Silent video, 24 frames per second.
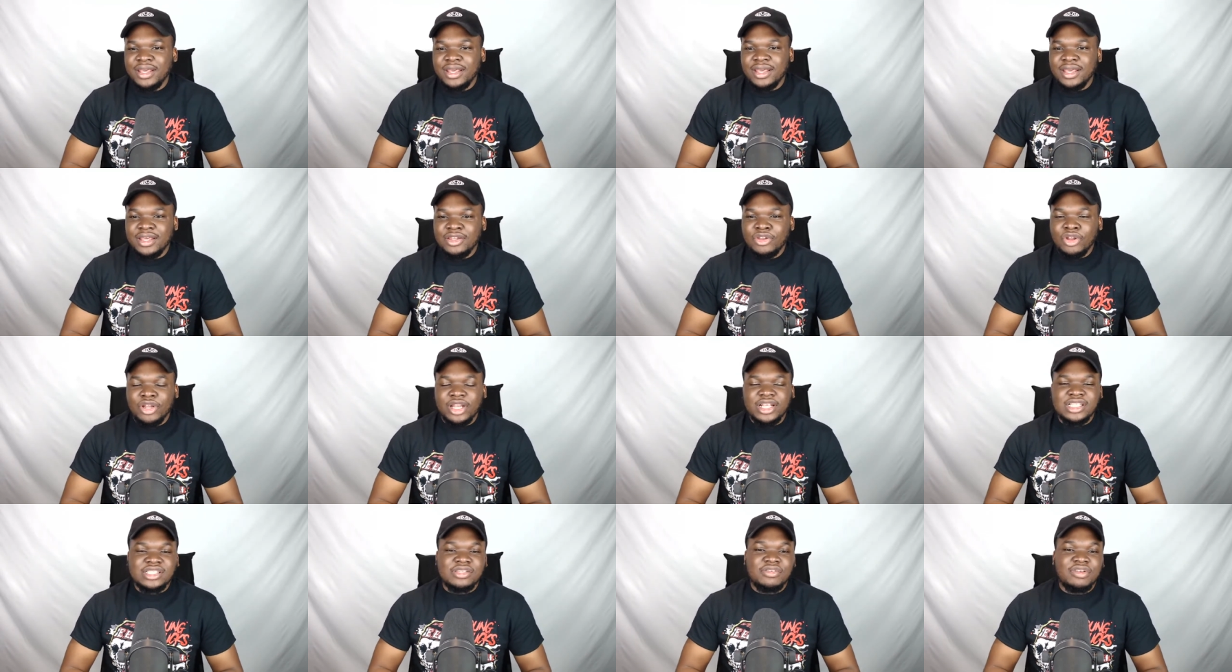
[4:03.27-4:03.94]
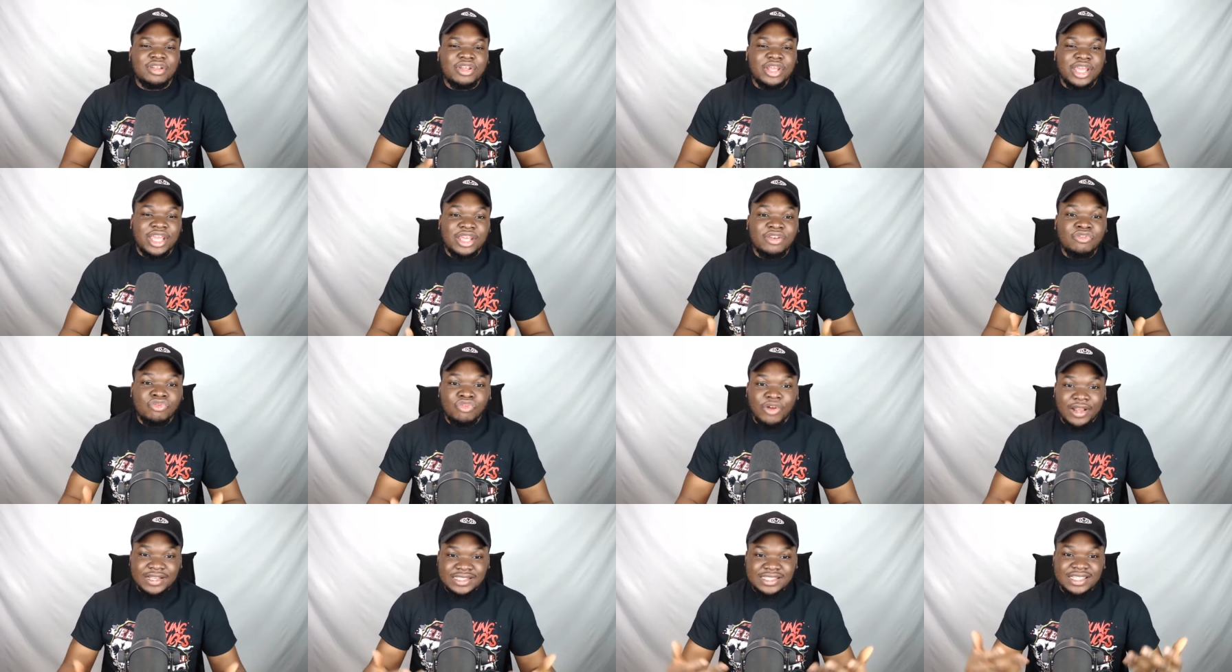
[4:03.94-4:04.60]
not necessarily in
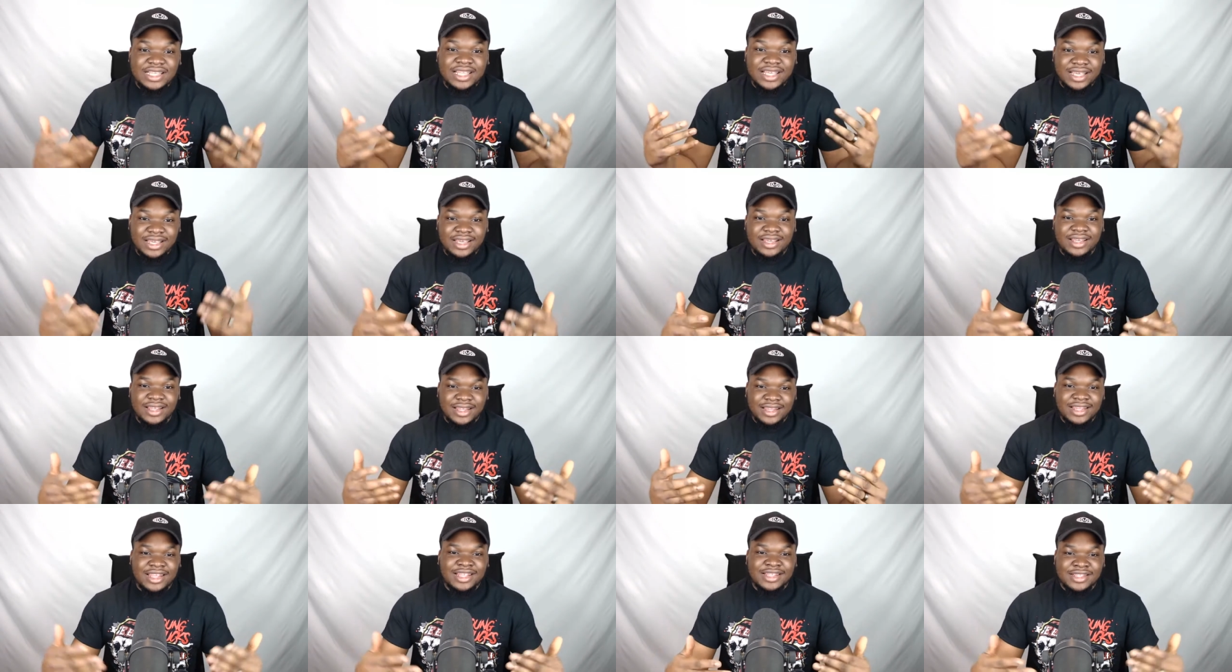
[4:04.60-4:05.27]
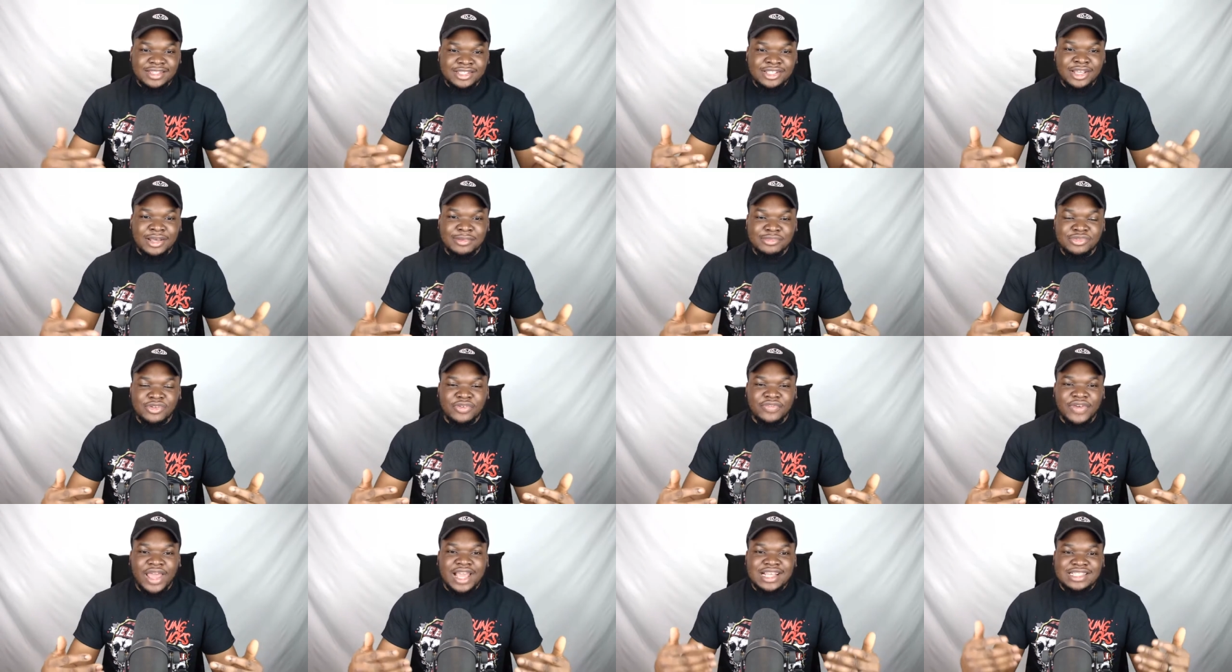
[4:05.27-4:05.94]
wrestling in terms
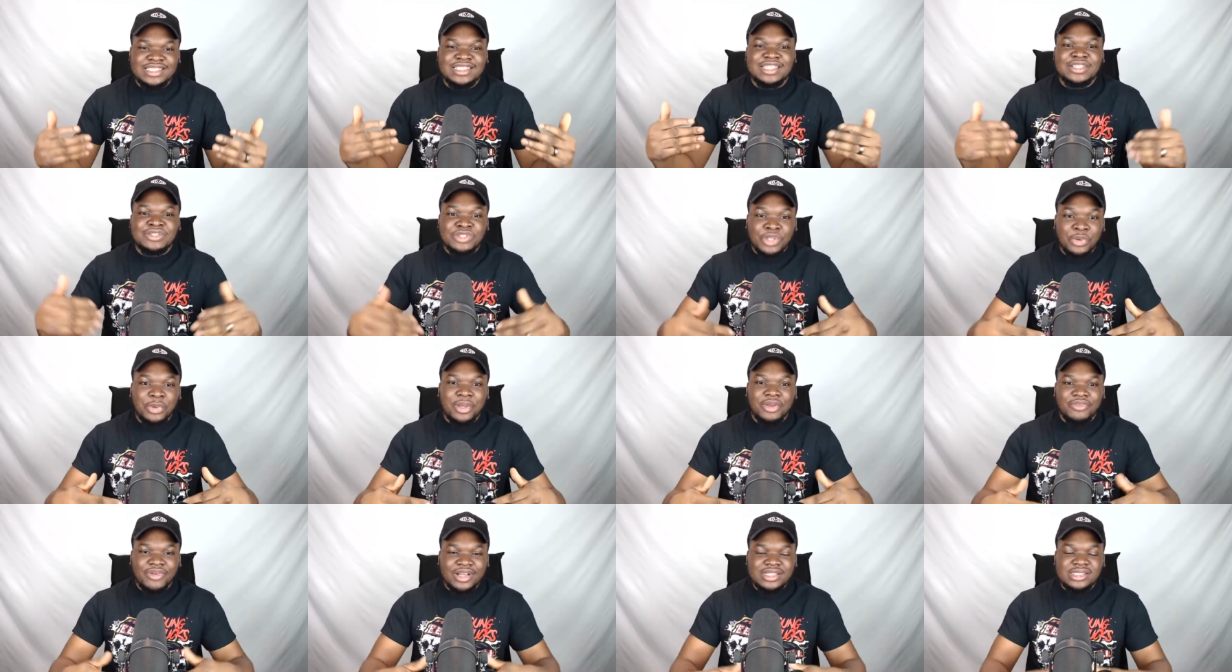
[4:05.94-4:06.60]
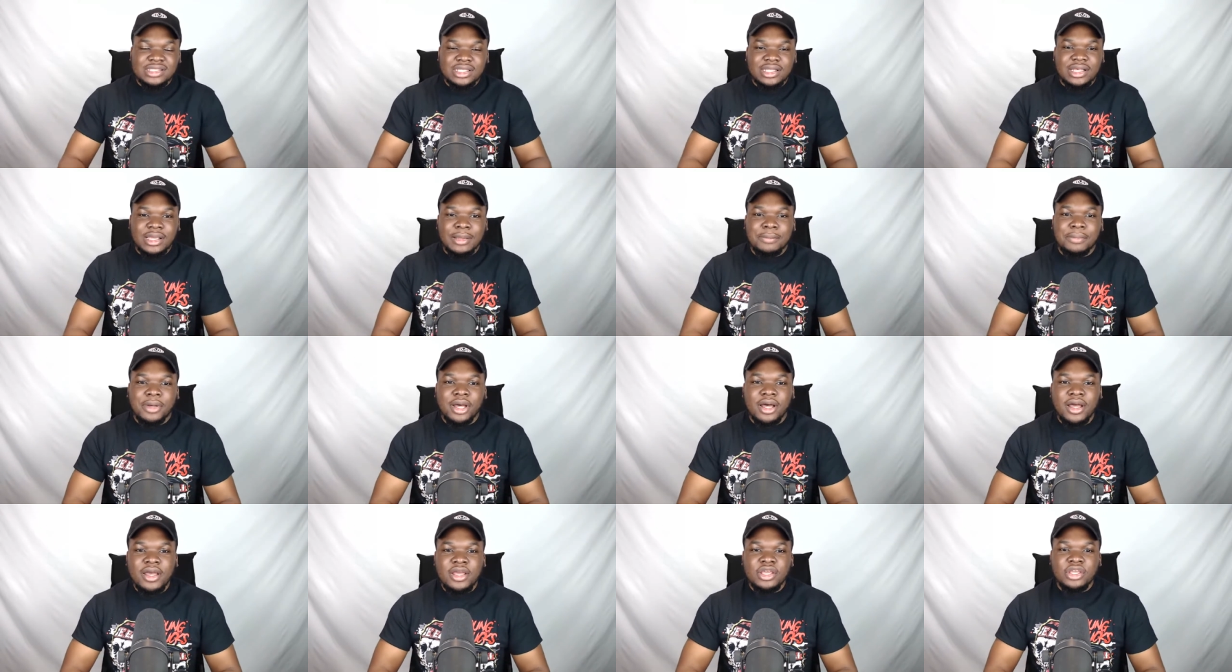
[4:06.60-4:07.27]
of actually doing wrestling,
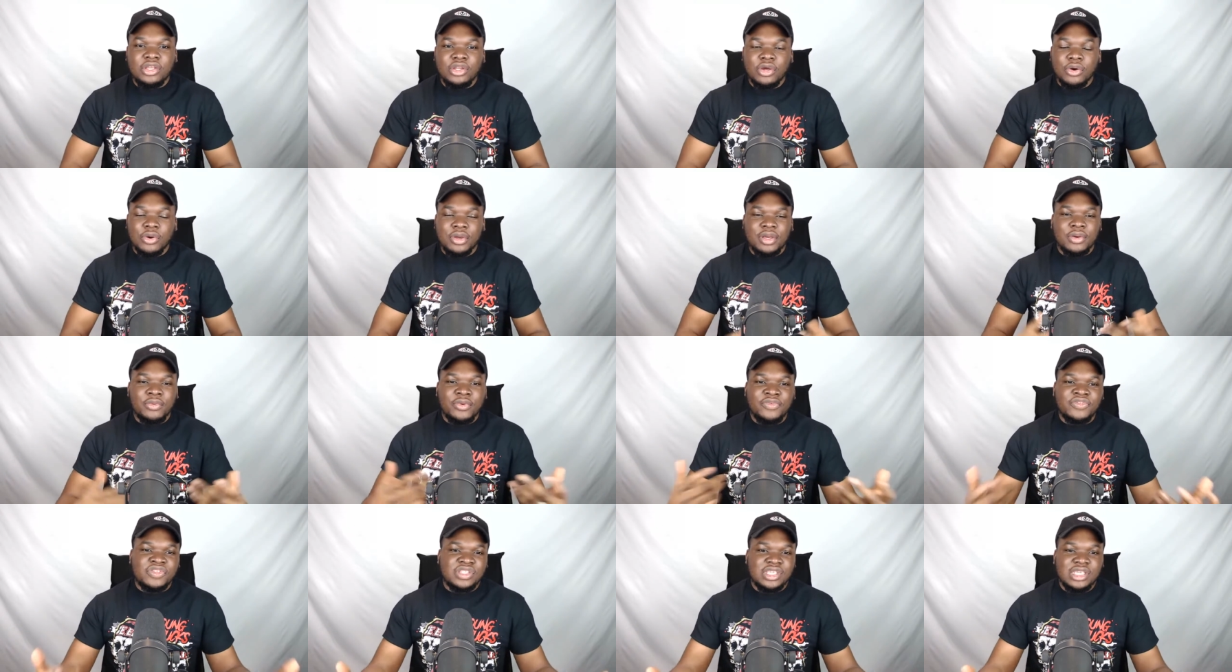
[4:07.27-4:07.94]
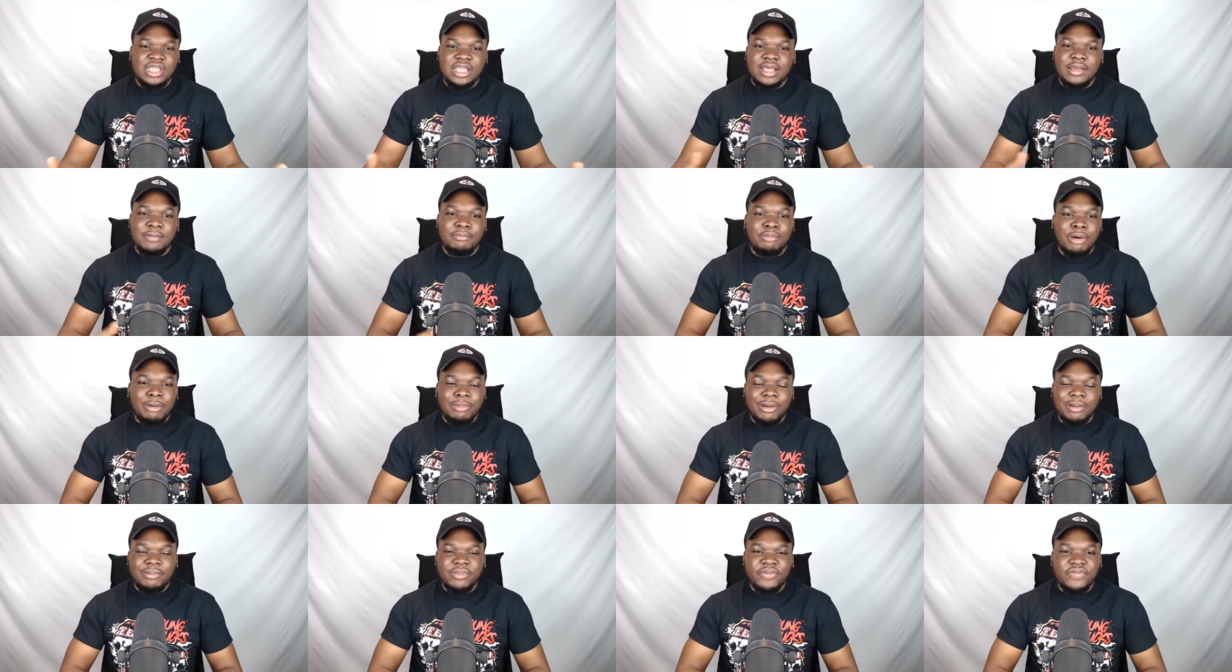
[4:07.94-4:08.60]
but, you know, we've seen him
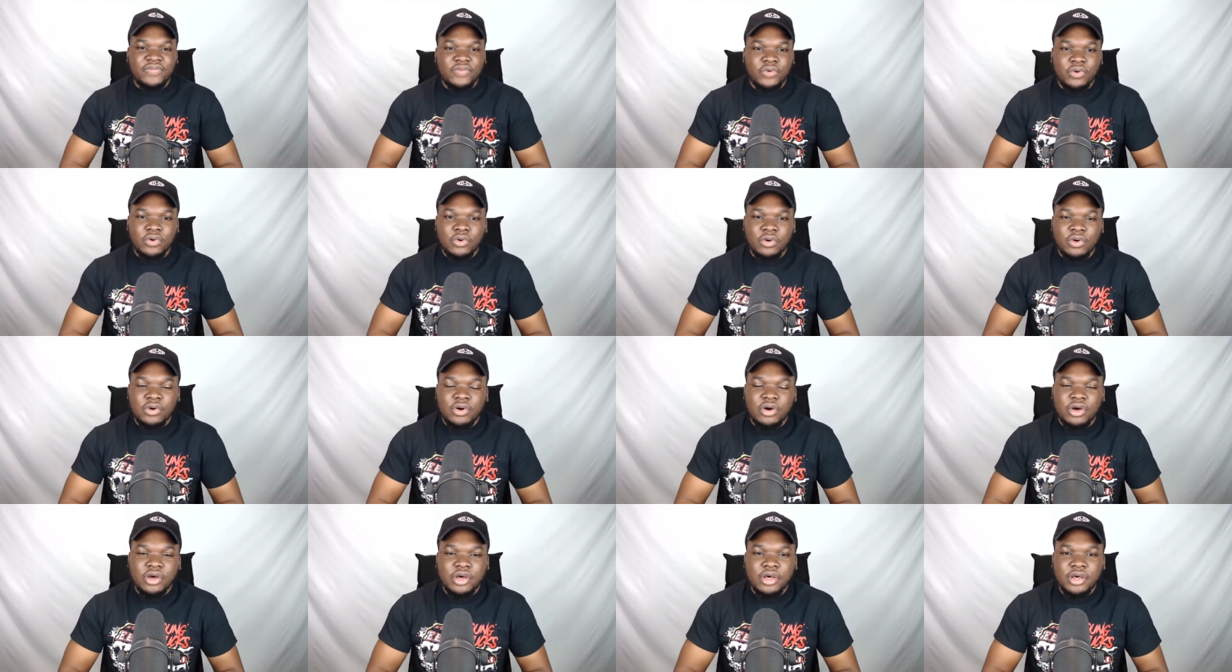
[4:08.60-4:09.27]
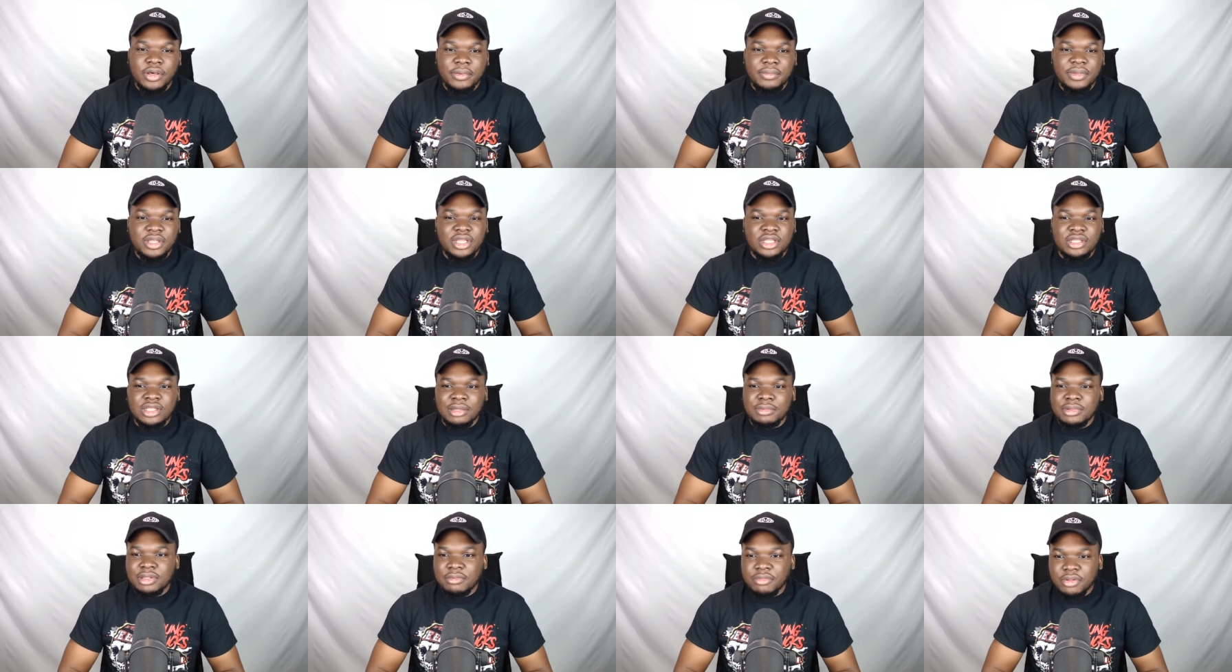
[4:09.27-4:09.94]
pop up before in the
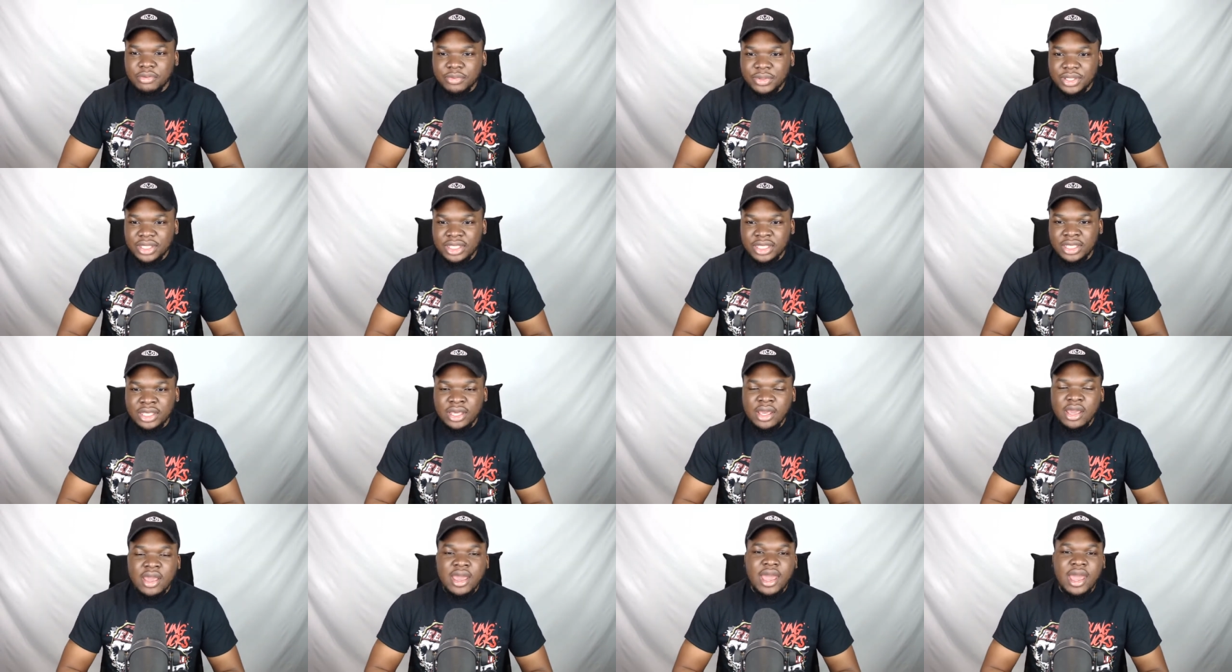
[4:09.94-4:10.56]
WWE,